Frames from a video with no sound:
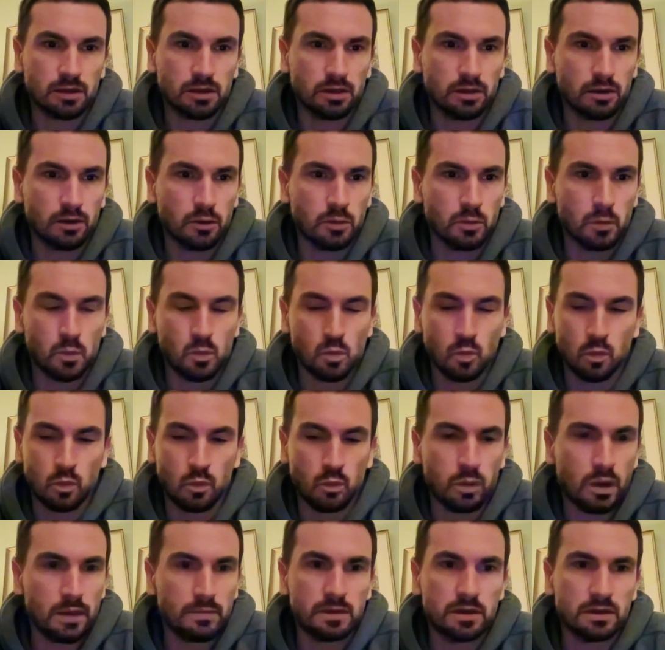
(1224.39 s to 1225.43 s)

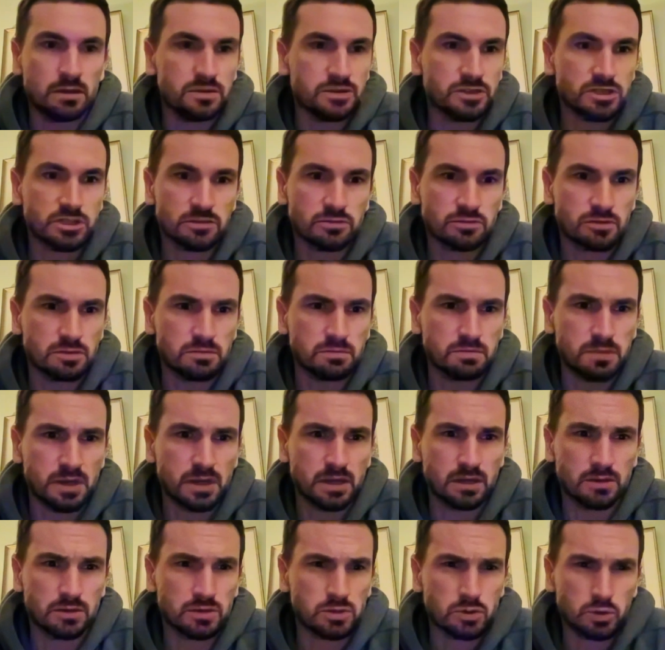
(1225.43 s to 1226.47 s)
Women, children
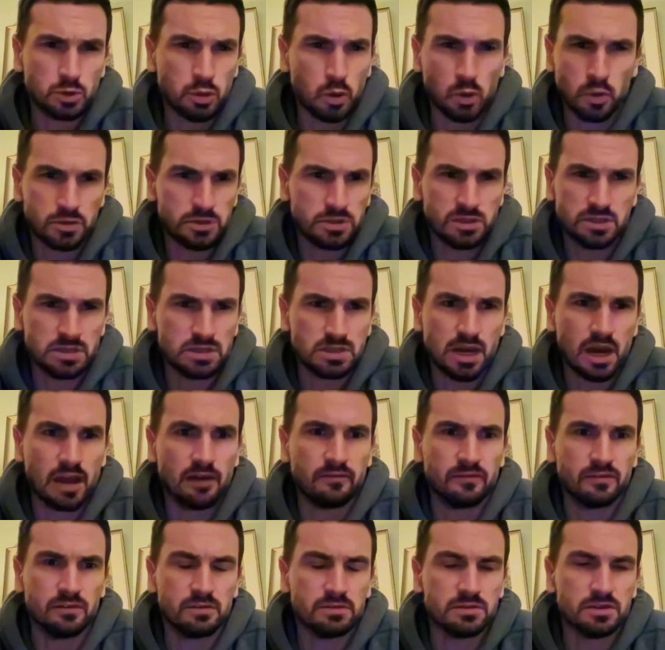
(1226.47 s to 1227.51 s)
being tortured to death
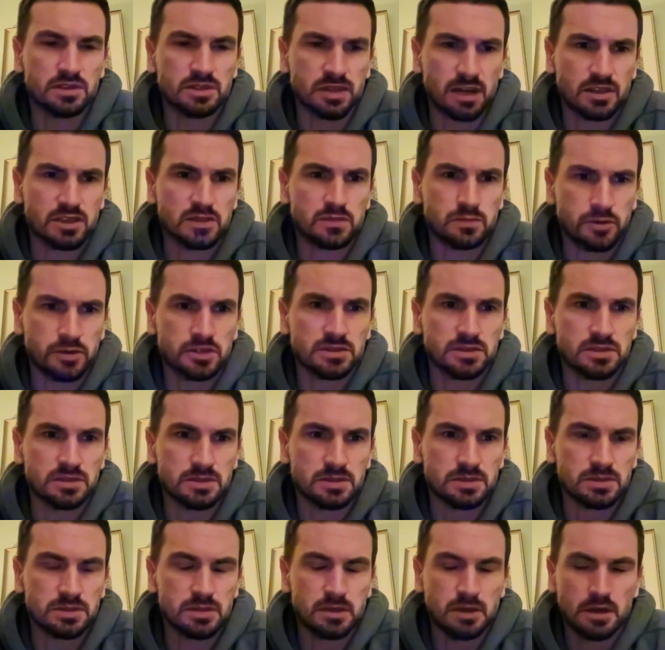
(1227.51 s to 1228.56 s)
in Assad's
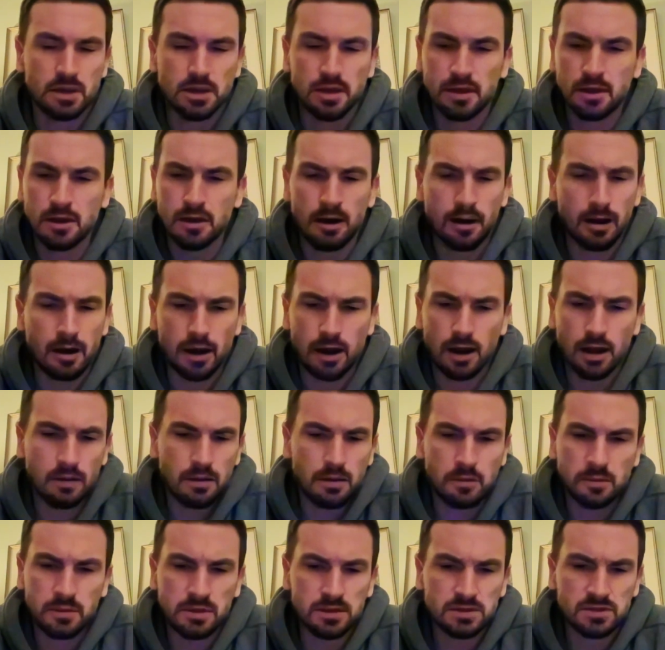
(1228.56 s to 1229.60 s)
prisons. I
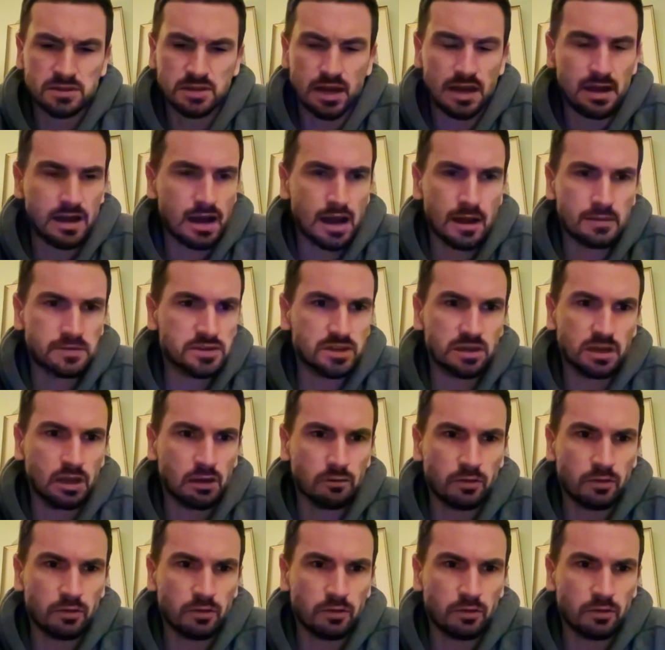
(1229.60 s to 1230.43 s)
mean, just absolutely